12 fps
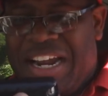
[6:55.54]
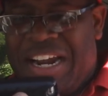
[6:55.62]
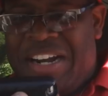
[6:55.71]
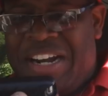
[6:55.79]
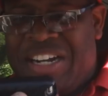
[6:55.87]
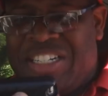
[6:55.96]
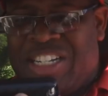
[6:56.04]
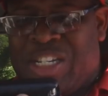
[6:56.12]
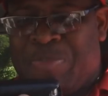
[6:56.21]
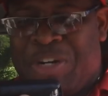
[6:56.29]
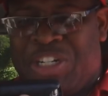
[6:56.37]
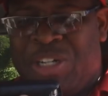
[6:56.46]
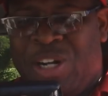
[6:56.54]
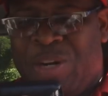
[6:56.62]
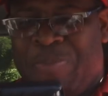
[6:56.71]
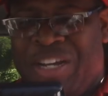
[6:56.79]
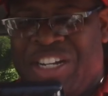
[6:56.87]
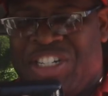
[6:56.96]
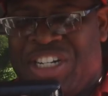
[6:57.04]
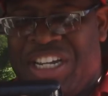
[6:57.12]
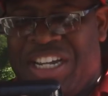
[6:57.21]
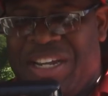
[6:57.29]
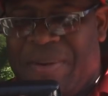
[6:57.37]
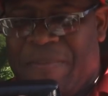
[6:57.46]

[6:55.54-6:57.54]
And there's the special RPG.